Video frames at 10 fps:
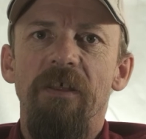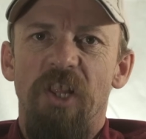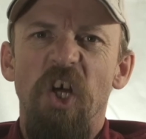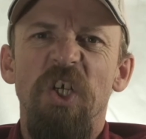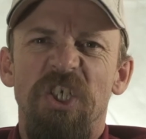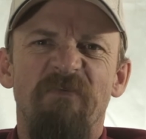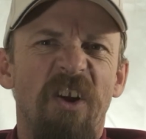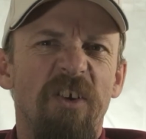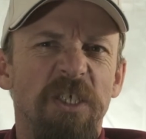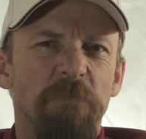Laws are
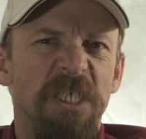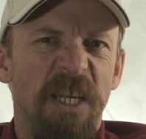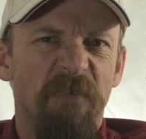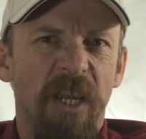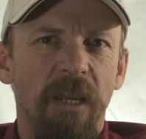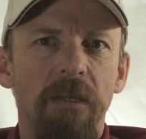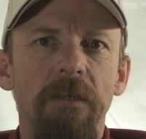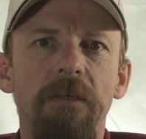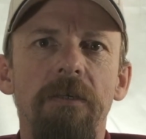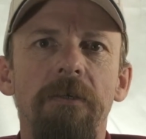very specific.
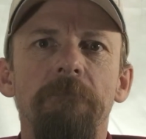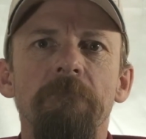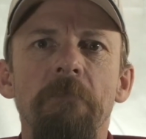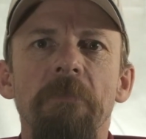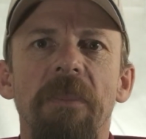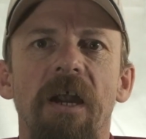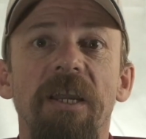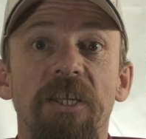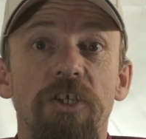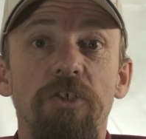I
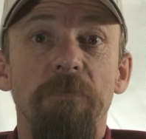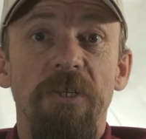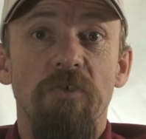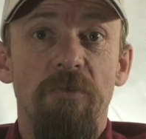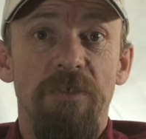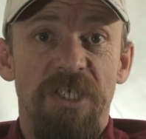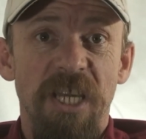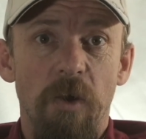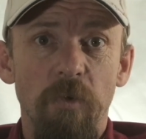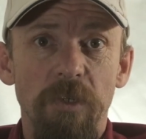can use my drone to
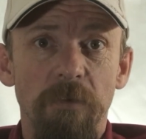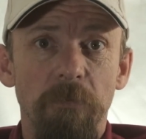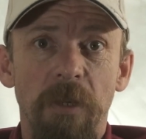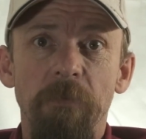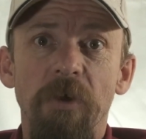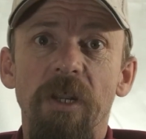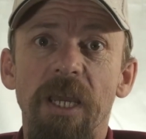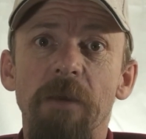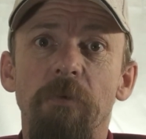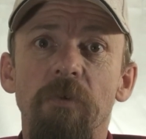scout, but I'm not
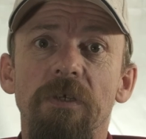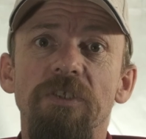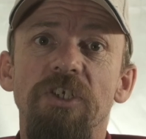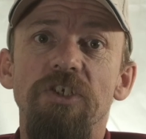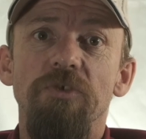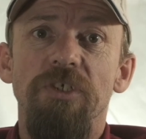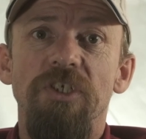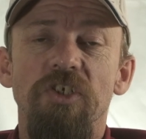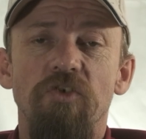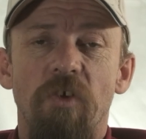able to use it
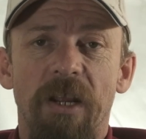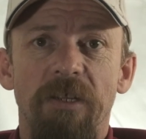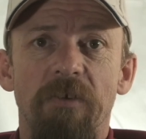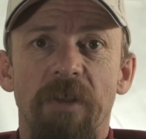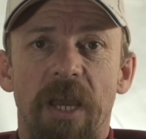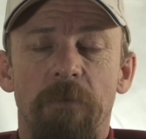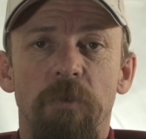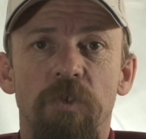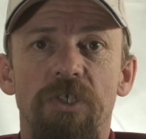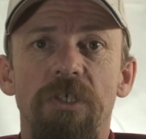to track down
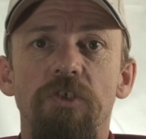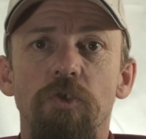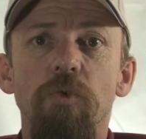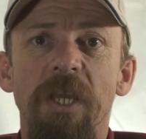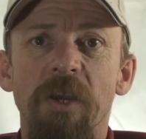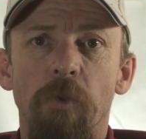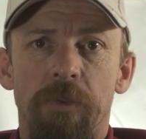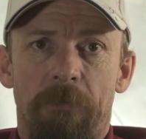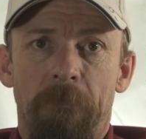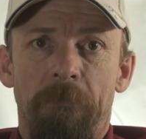animals to kill
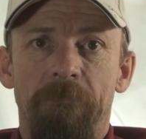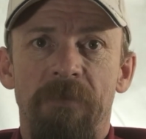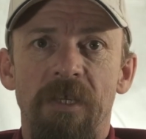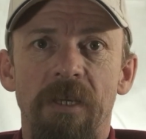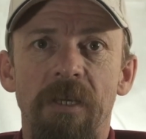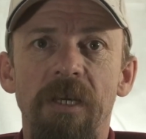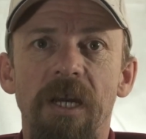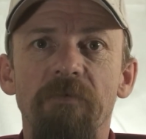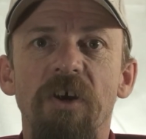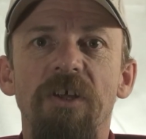them.
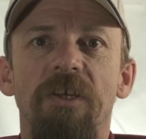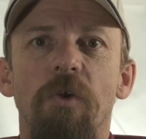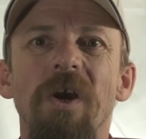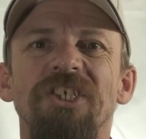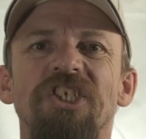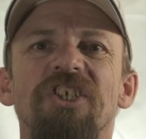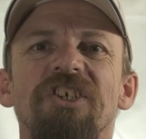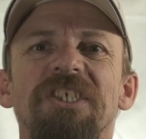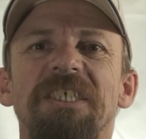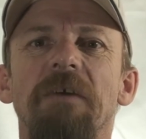I've gotten the question
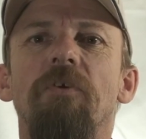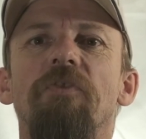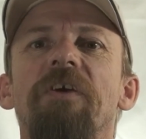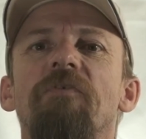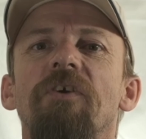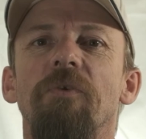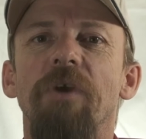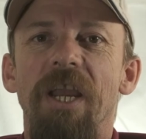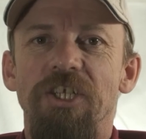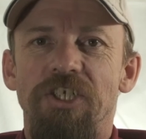on several different
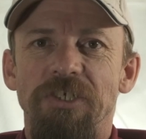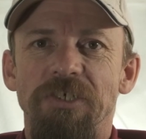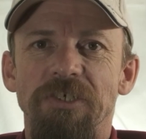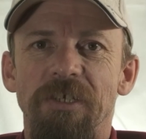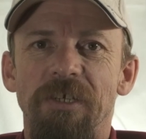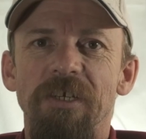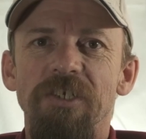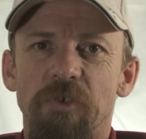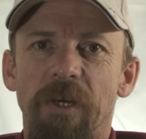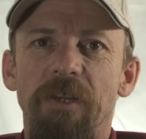occasions,
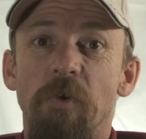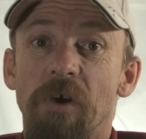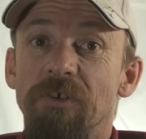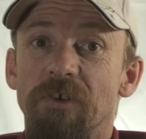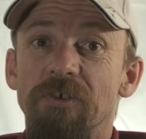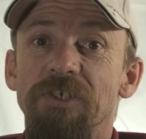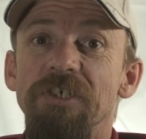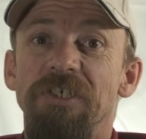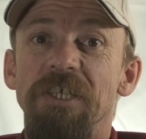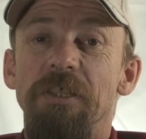so I know hunters
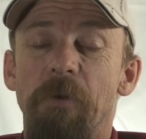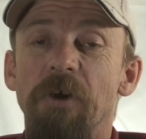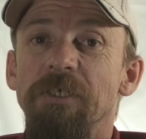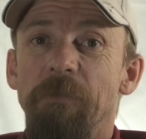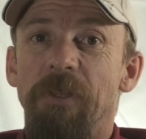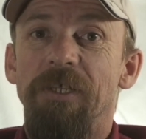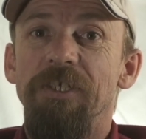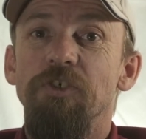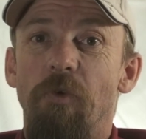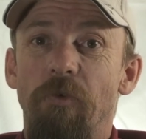see the
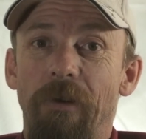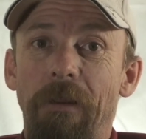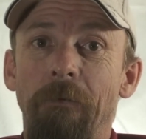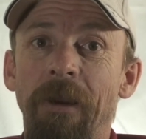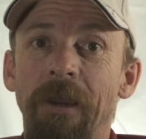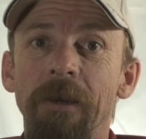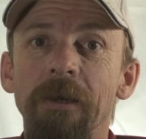possibilities right away.